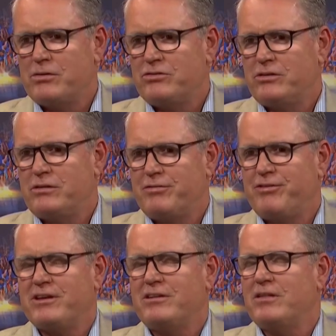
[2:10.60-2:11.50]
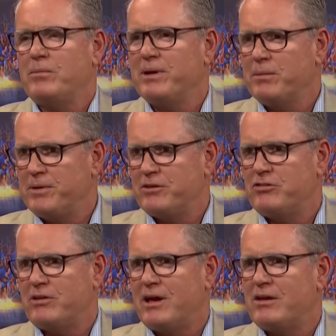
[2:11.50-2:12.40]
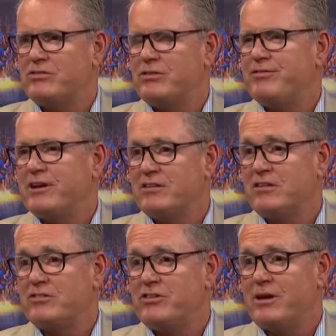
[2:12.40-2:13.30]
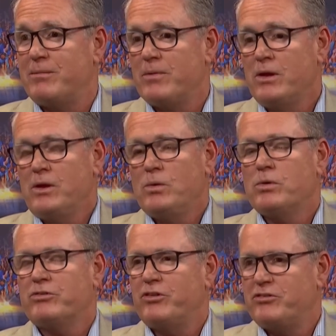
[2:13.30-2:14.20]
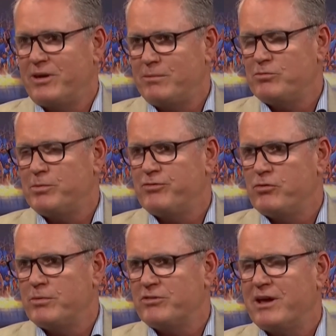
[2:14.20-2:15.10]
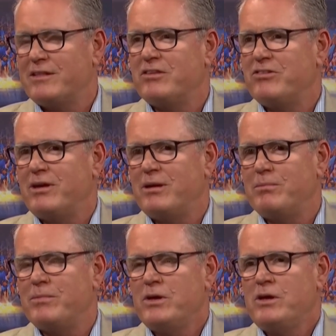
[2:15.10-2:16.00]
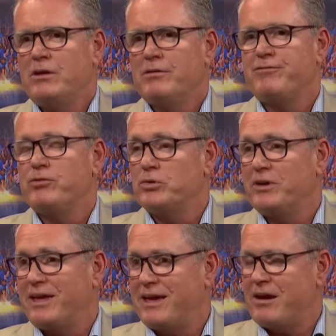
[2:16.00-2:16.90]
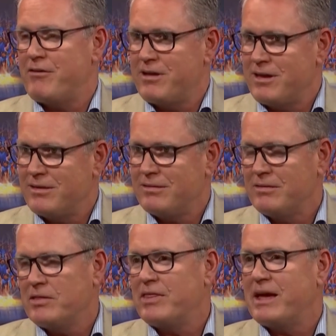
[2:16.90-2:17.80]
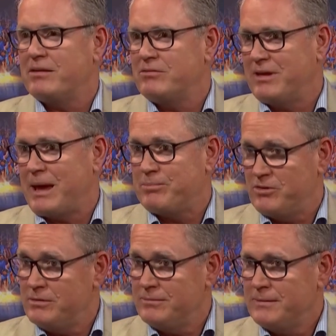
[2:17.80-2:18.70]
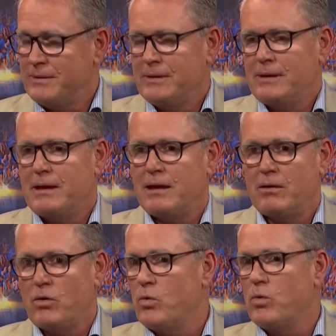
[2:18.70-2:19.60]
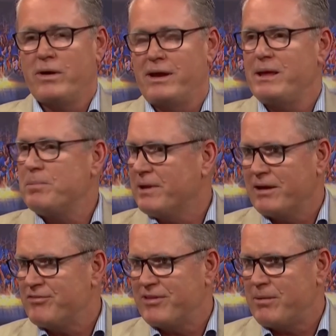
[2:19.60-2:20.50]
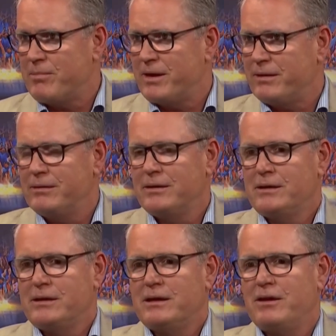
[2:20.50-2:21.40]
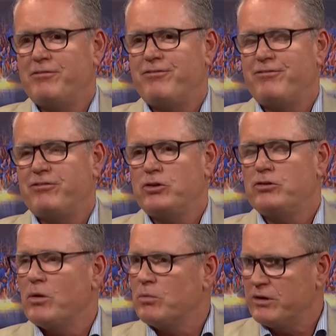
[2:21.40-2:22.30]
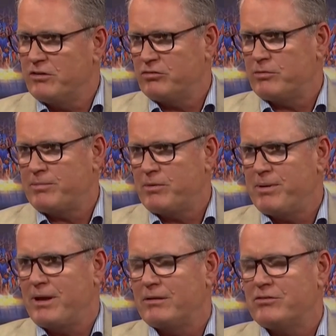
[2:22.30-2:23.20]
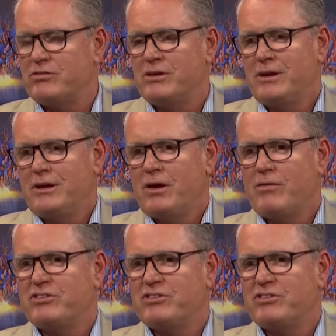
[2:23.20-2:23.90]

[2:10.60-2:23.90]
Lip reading: how is it affecting the bigger picture? How is it affecting the team? What's the team's performance? Can the team afford to carry that captain or any player for that matter if you don't want to disrupt the balance?